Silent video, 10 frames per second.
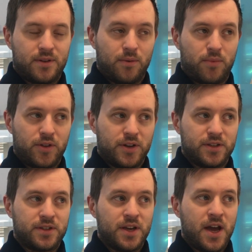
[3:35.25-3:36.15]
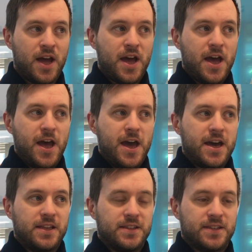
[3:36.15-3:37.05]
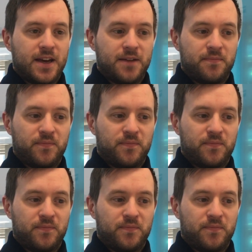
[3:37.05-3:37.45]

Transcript: they were brothers, and